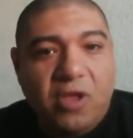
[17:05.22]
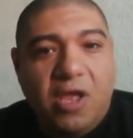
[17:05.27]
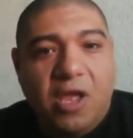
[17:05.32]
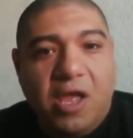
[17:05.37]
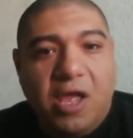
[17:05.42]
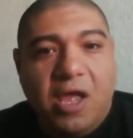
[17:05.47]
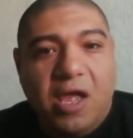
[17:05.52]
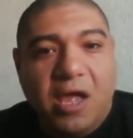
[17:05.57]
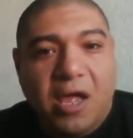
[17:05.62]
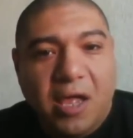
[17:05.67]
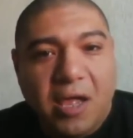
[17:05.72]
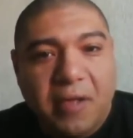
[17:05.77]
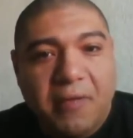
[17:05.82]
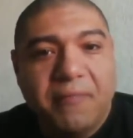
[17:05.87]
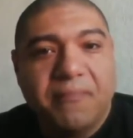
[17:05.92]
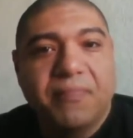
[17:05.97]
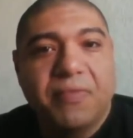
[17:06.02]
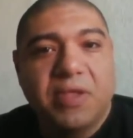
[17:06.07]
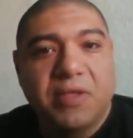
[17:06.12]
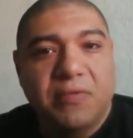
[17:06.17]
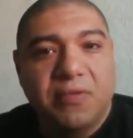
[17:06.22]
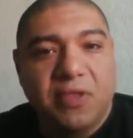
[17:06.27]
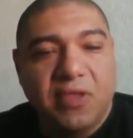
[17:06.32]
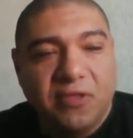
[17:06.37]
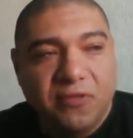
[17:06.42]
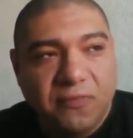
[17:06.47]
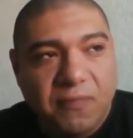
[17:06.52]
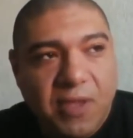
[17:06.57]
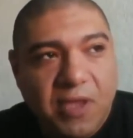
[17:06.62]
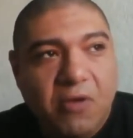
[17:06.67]
Um, it,
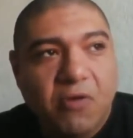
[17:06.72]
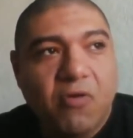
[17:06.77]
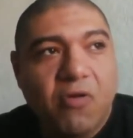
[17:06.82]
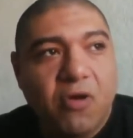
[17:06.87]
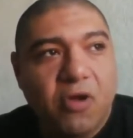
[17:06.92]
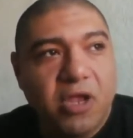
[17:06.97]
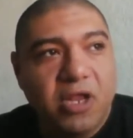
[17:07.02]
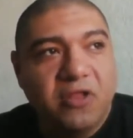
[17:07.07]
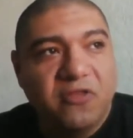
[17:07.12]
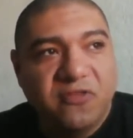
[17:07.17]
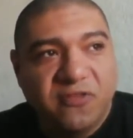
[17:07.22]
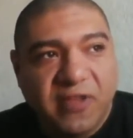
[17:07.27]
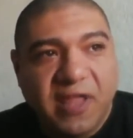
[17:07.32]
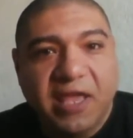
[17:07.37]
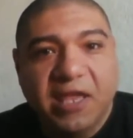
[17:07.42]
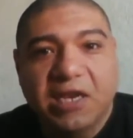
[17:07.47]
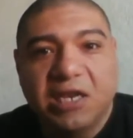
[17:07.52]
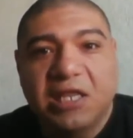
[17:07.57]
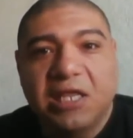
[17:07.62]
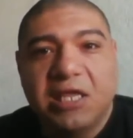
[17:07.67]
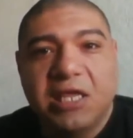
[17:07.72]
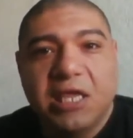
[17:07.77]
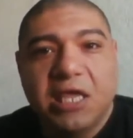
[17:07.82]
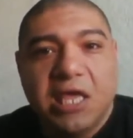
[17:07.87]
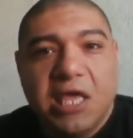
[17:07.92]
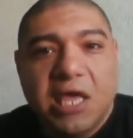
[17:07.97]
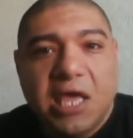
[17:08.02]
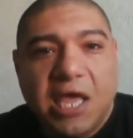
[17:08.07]
has been growing steadily,